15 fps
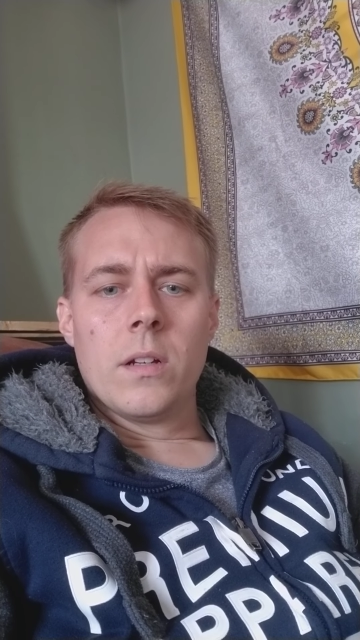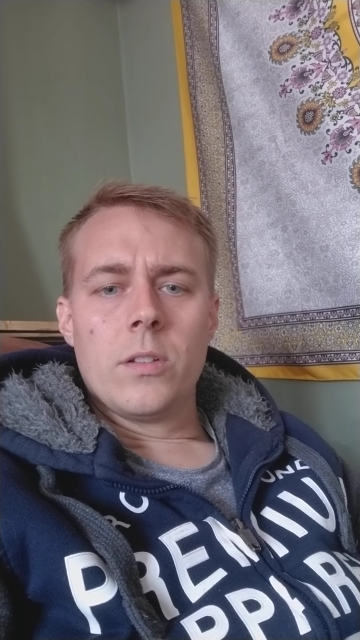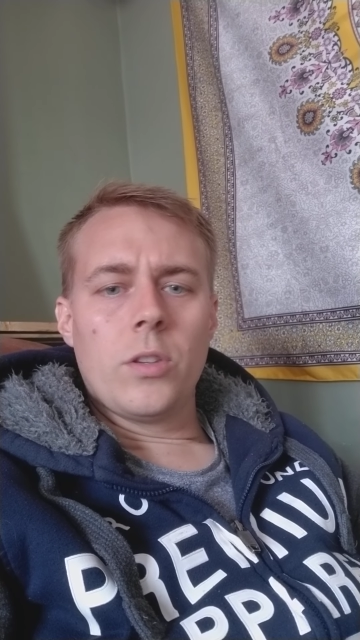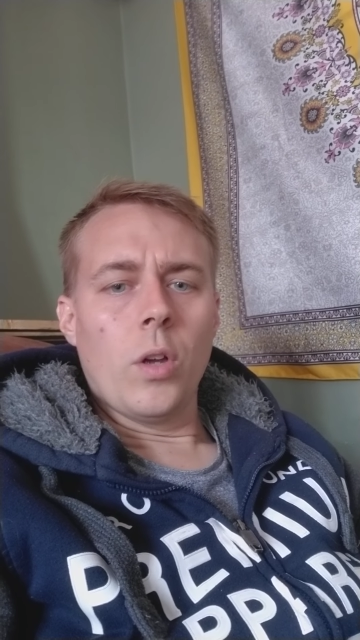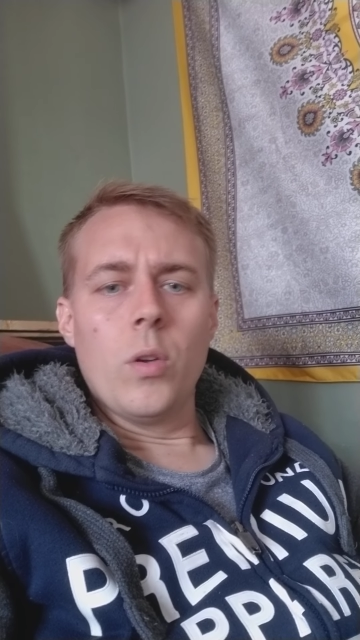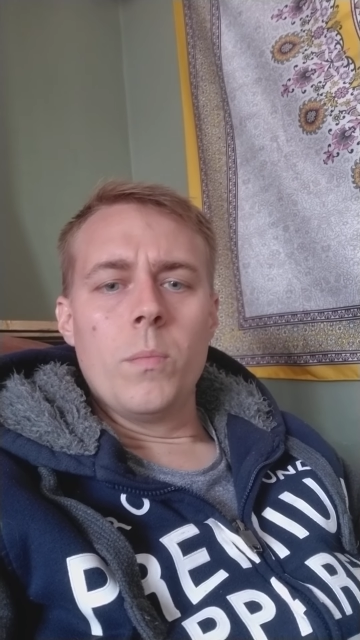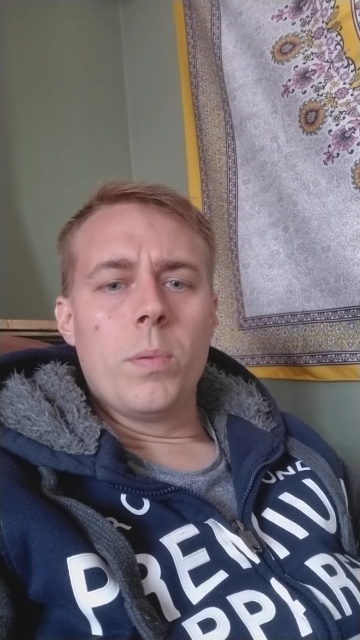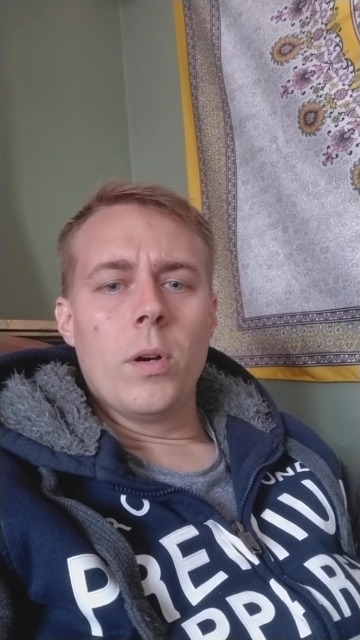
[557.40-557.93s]

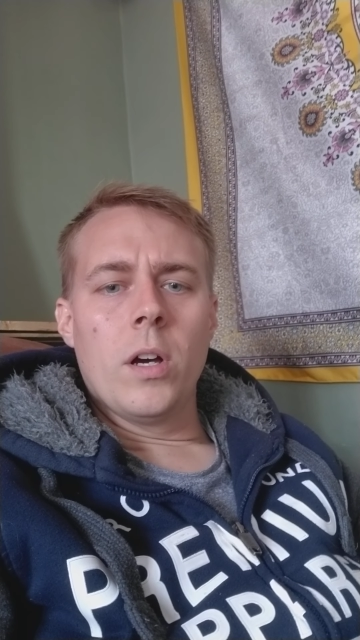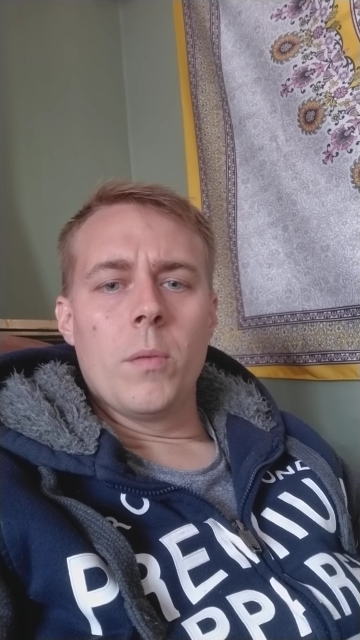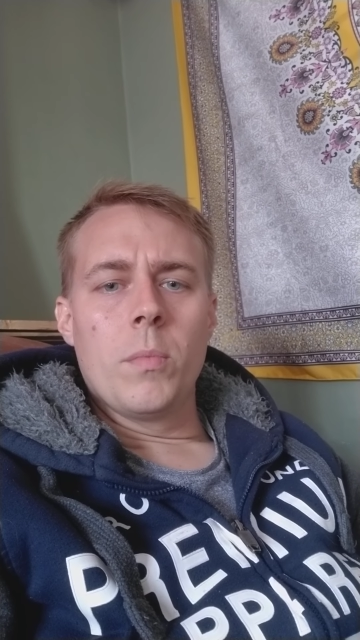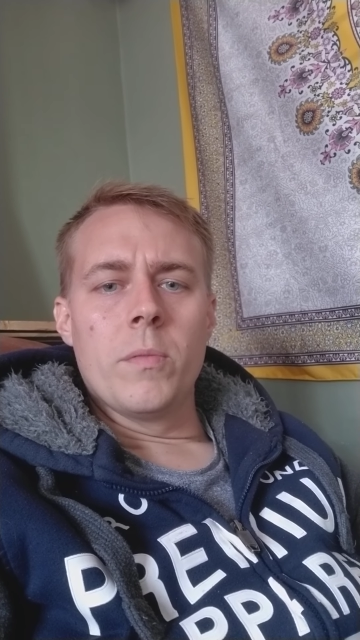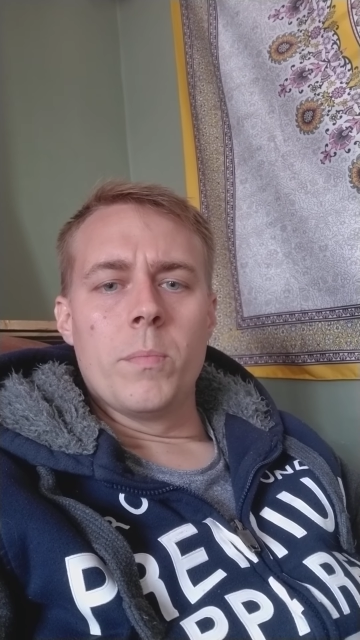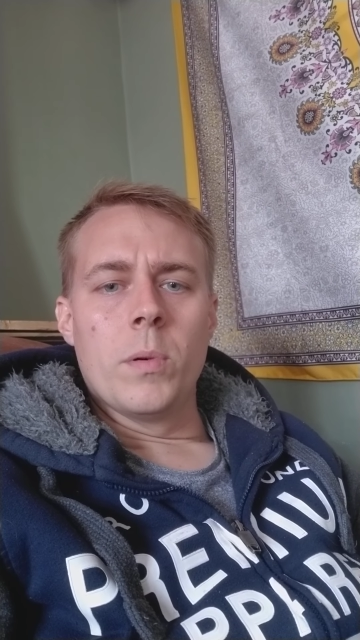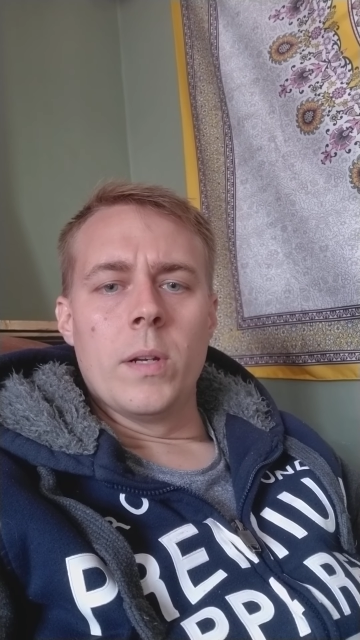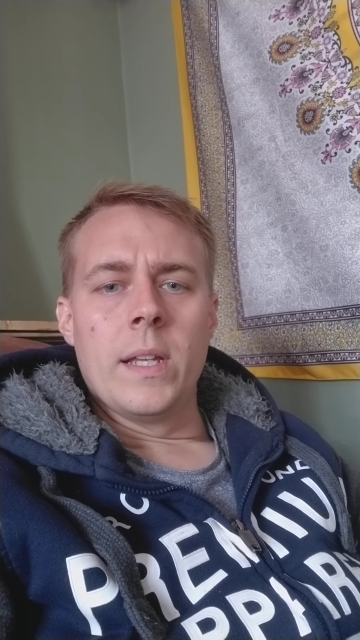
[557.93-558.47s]
Don't put up
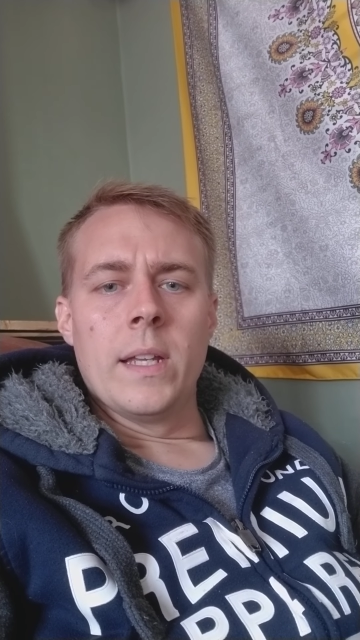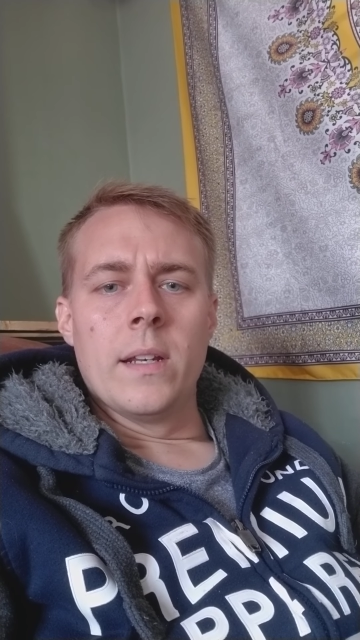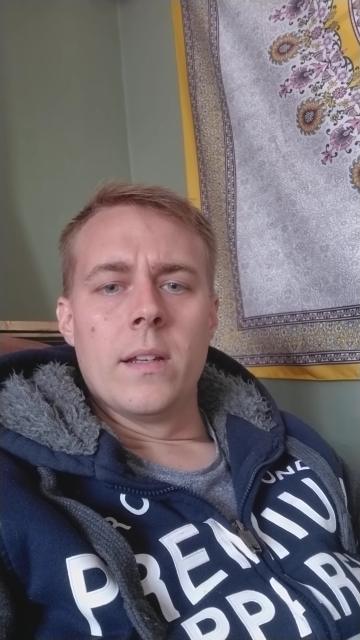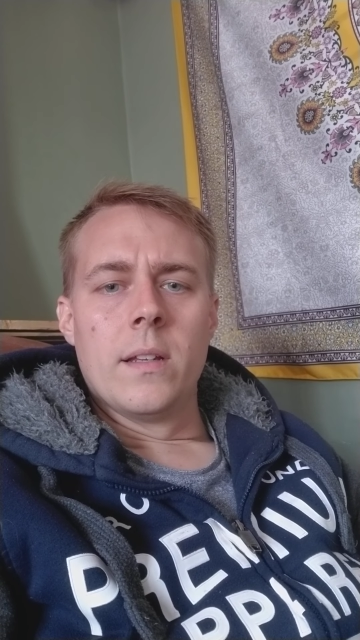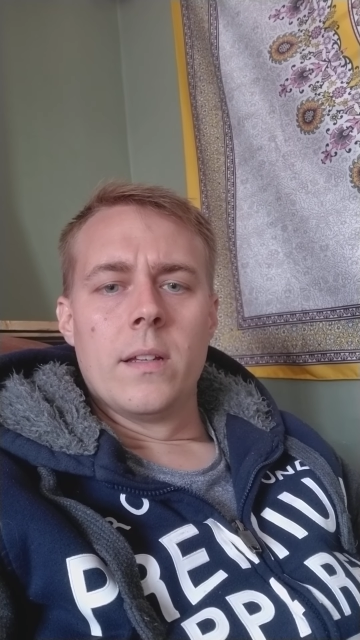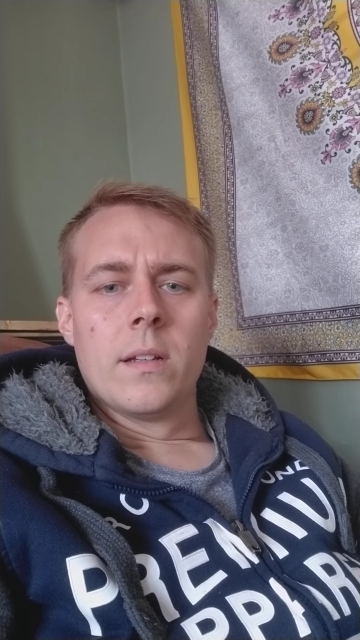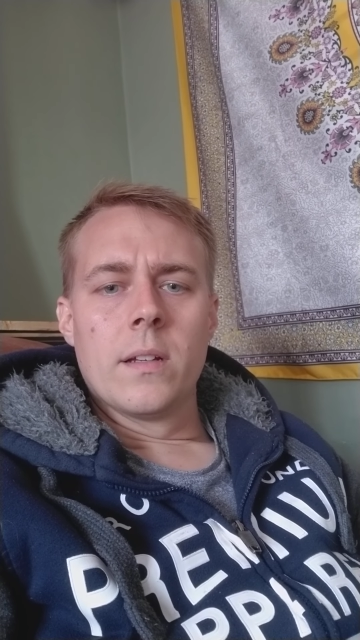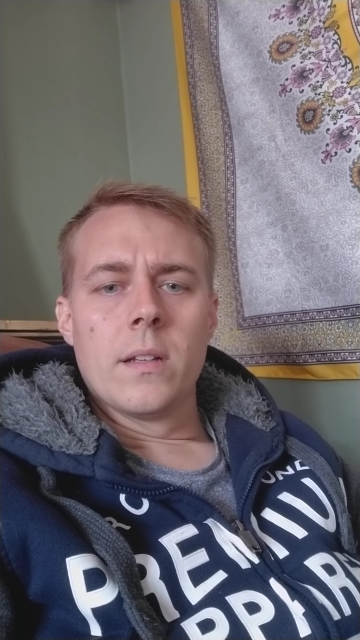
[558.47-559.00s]
with bullying.
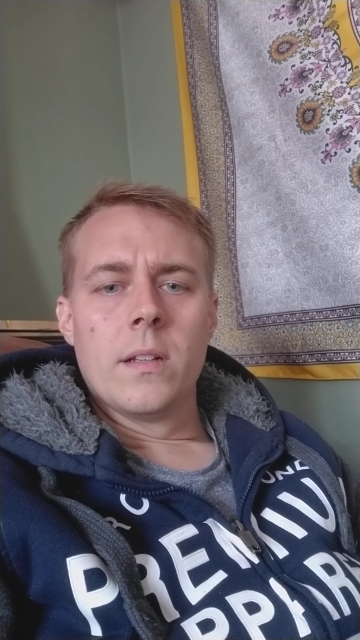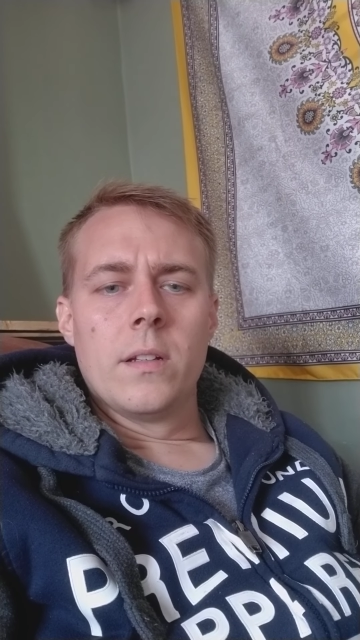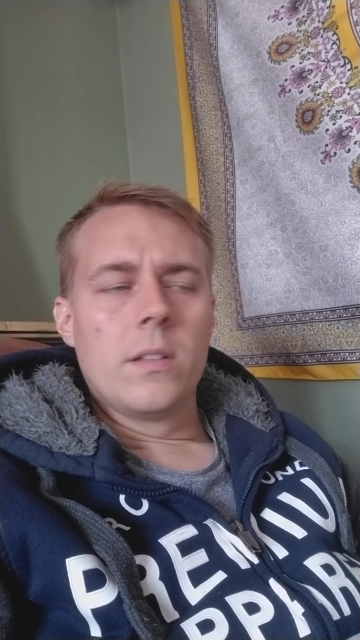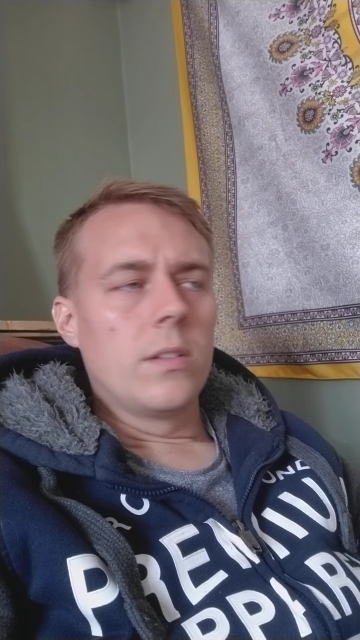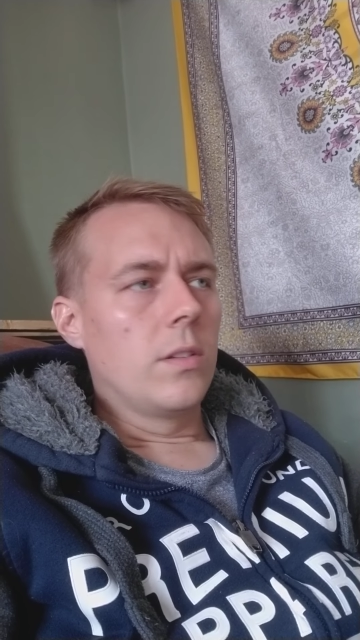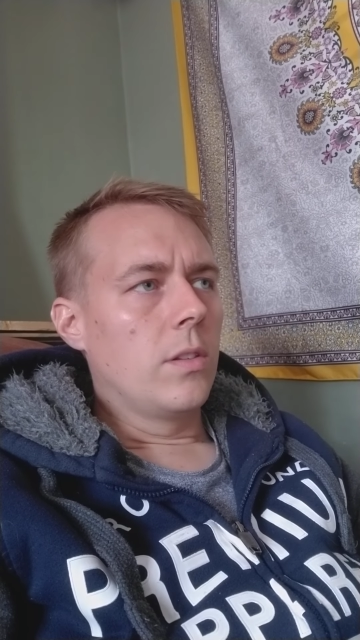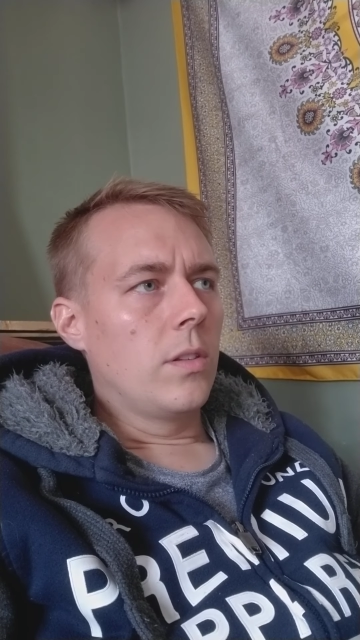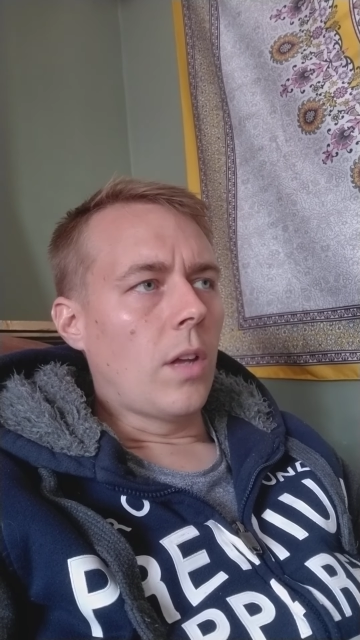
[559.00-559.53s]

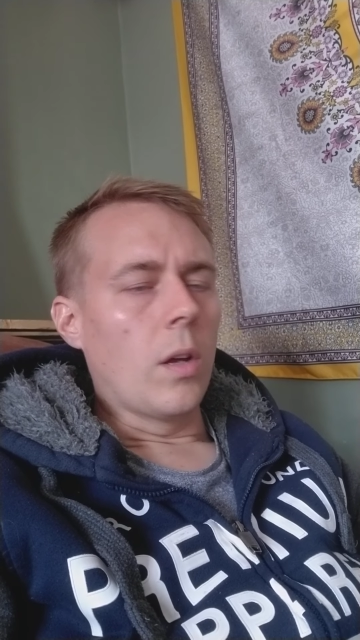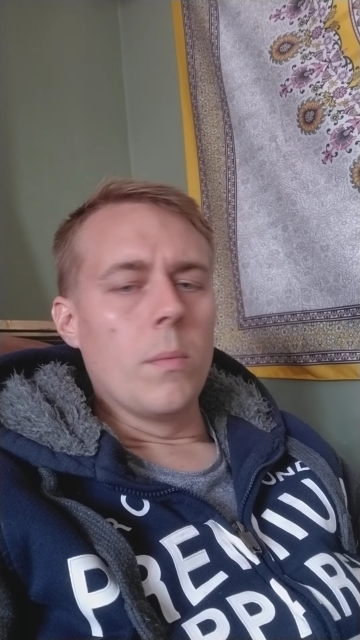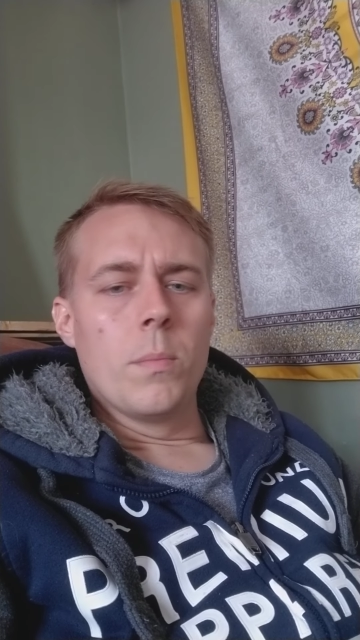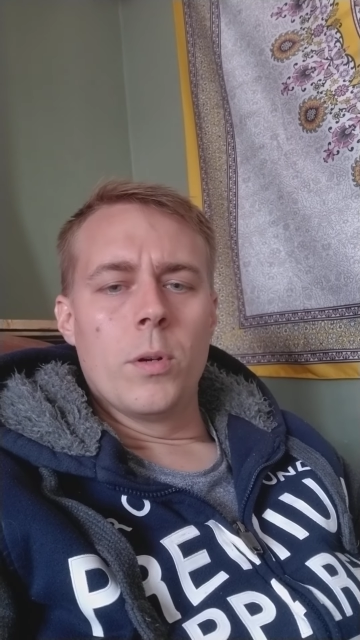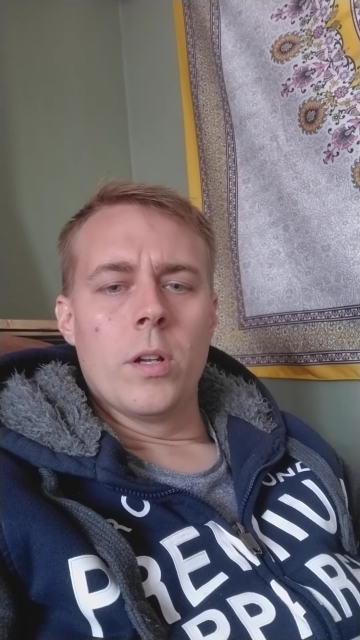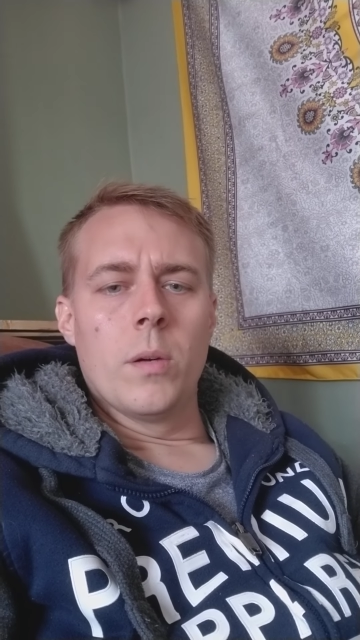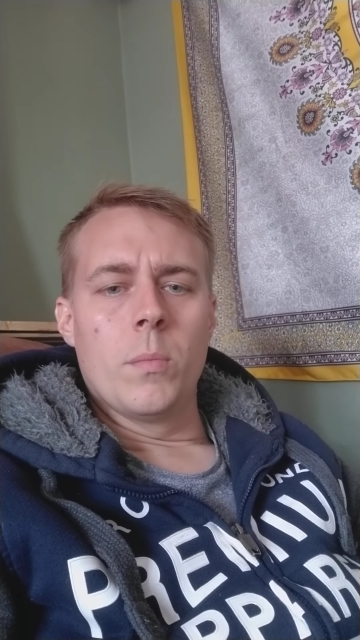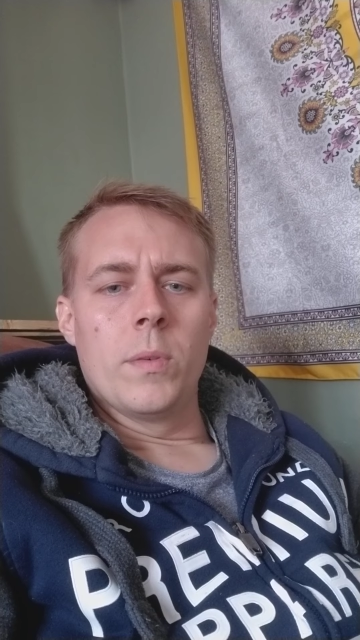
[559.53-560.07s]
Don't
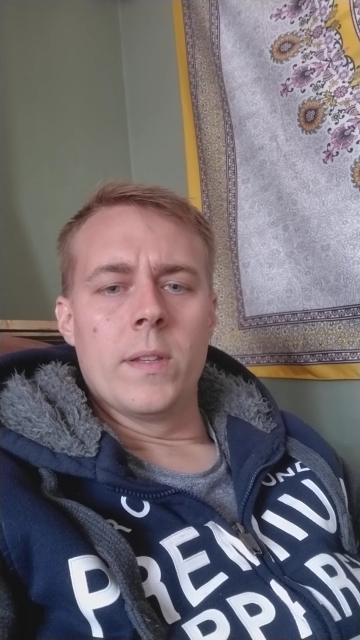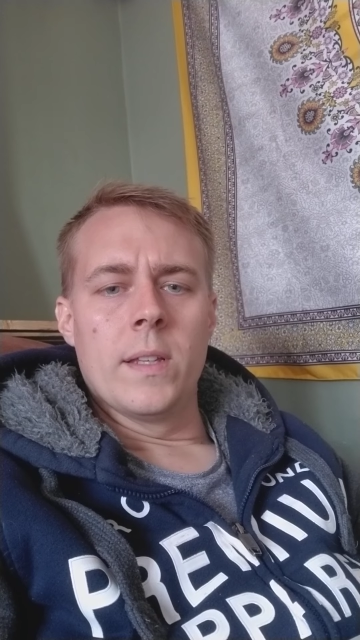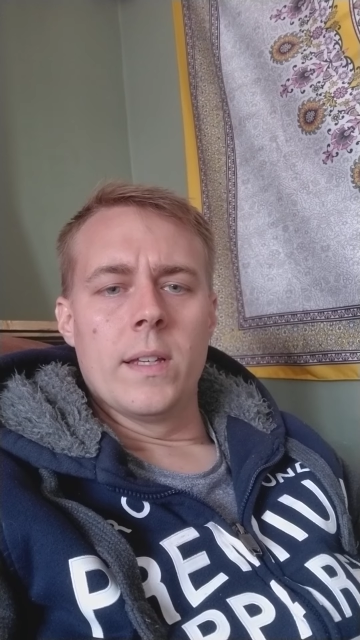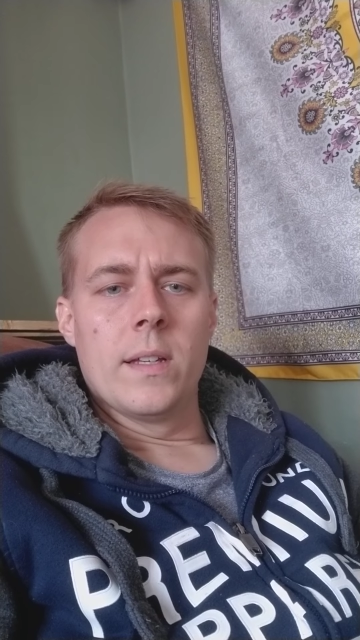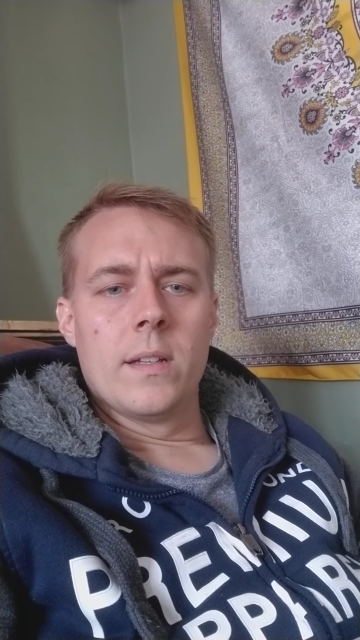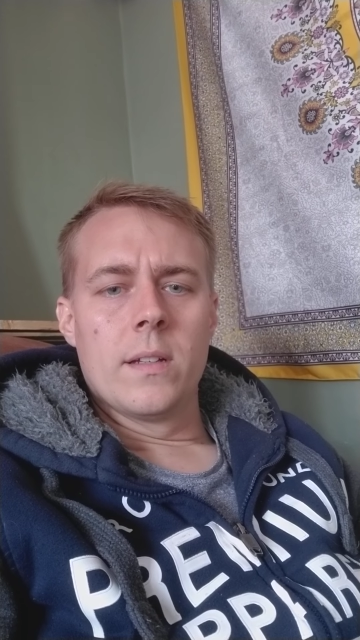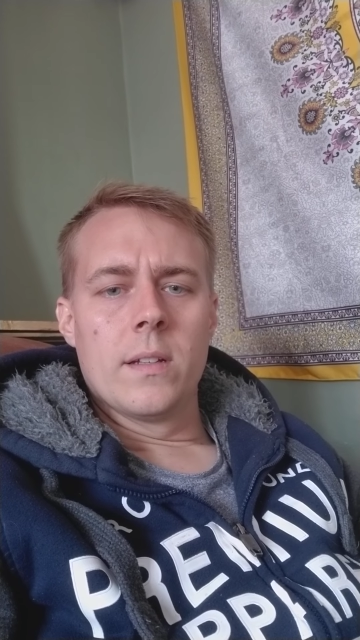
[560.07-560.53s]
put up with it.